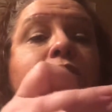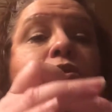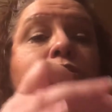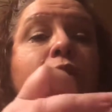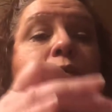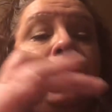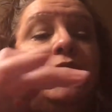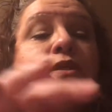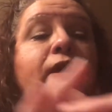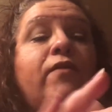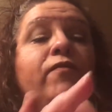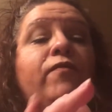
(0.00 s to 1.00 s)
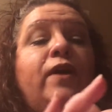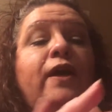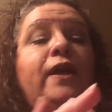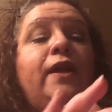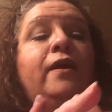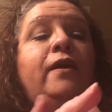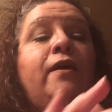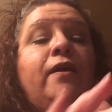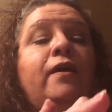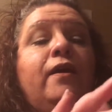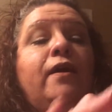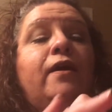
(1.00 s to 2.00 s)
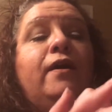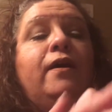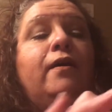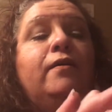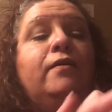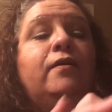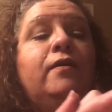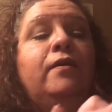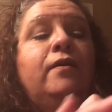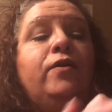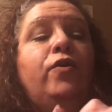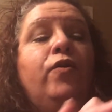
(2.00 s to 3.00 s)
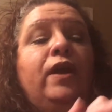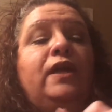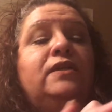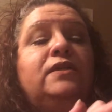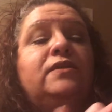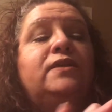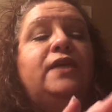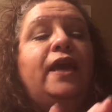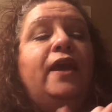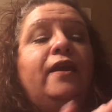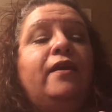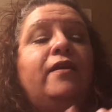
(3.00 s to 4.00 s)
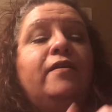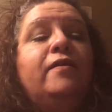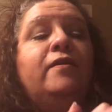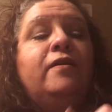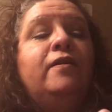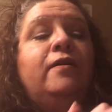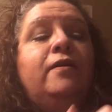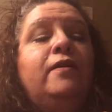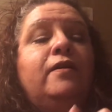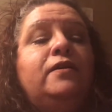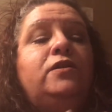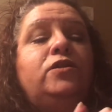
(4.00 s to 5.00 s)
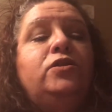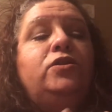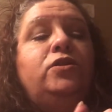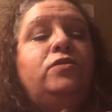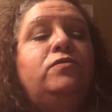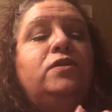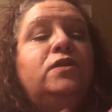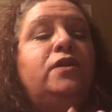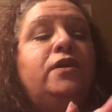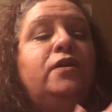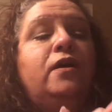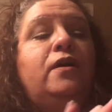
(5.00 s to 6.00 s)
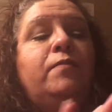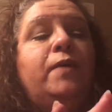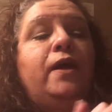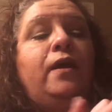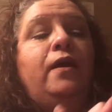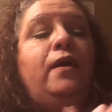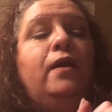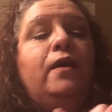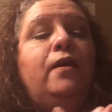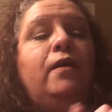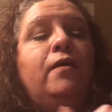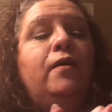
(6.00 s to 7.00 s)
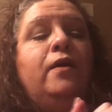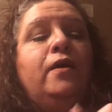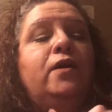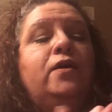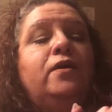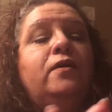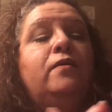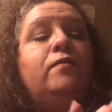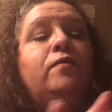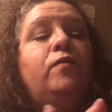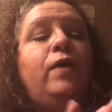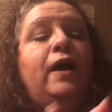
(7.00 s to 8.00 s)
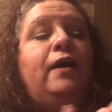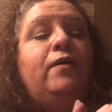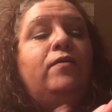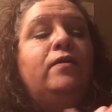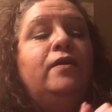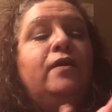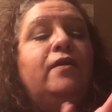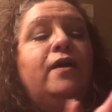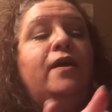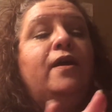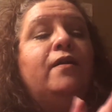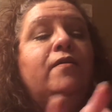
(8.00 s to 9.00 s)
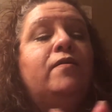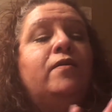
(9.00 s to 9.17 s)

a scrub. It's like fine grains of sand. Let's just use it here on my hand. Wow, look at that.